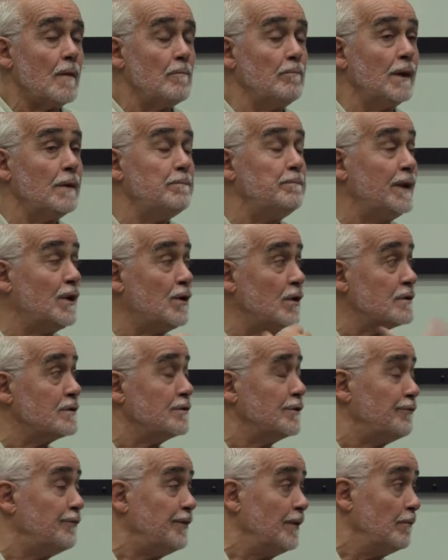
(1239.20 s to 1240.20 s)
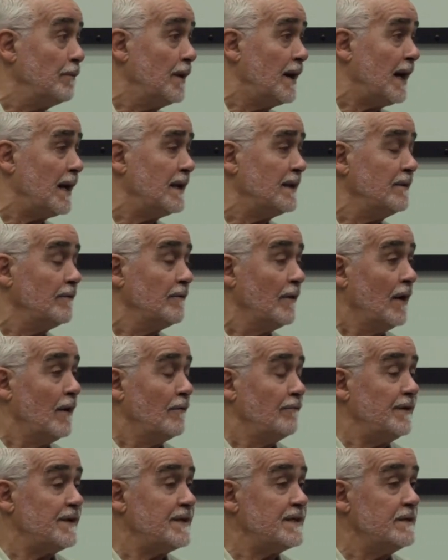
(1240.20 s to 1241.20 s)
but because of the Film Cannes
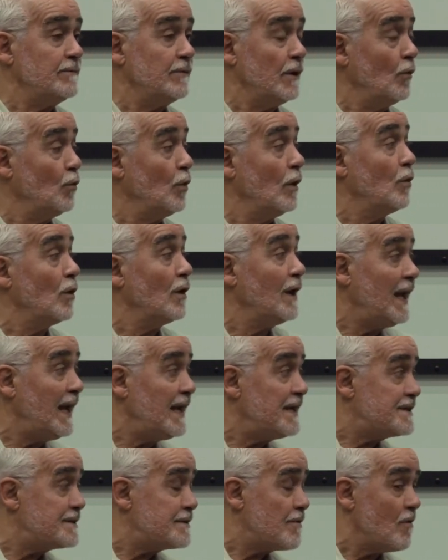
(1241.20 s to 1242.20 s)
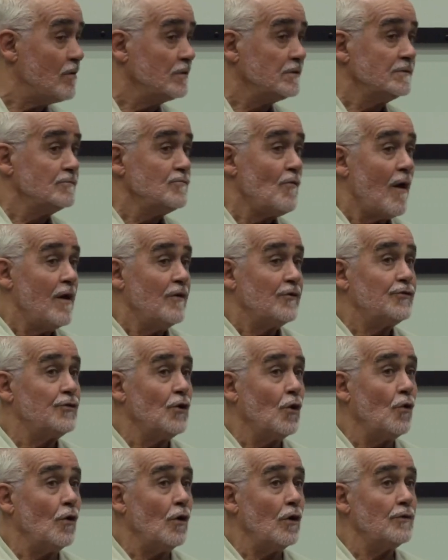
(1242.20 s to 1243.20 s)
Festival, we were late.
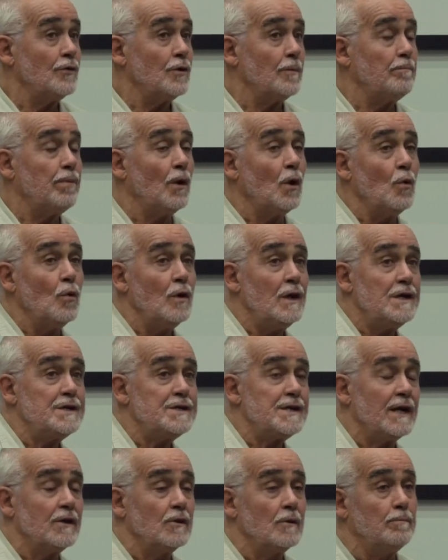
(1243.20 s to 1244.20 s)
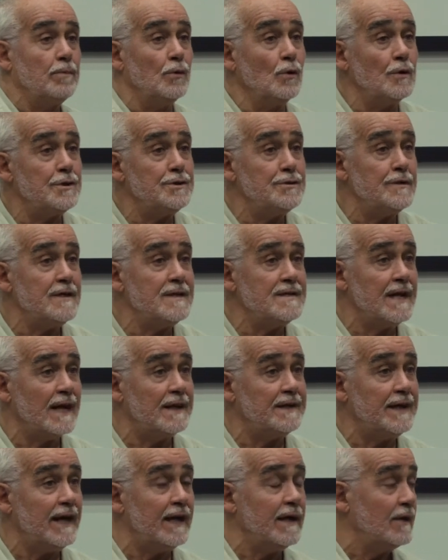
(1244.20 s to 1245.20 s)
So the Polish and the Portuguese
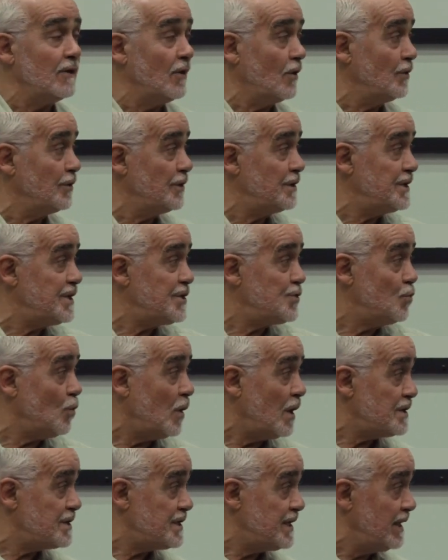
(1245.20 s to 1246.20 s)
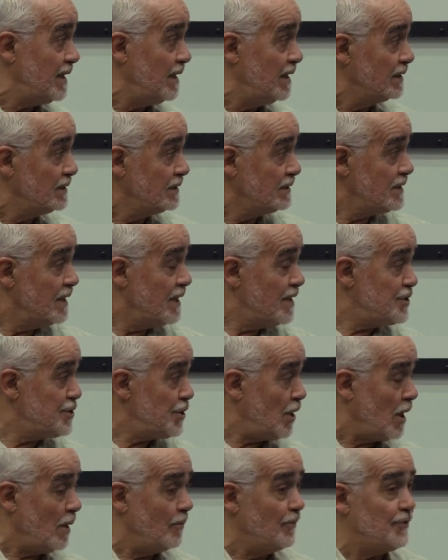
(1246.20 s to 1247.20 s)
had taken all the dishwashing
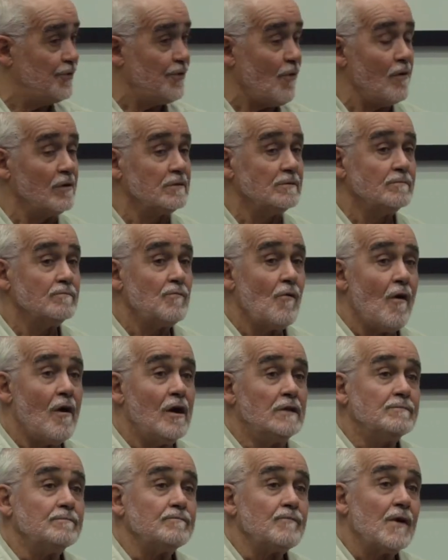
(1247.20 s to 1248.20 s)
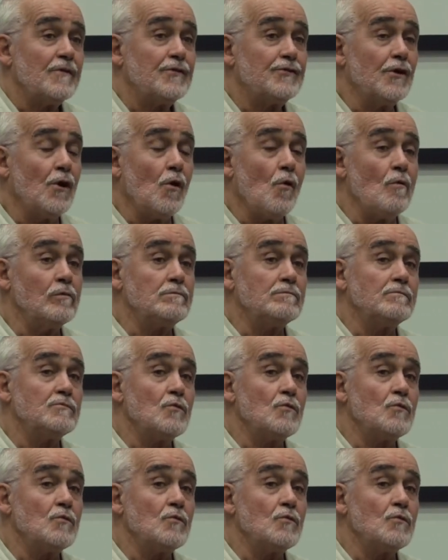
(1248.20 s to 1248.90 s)
jobs. So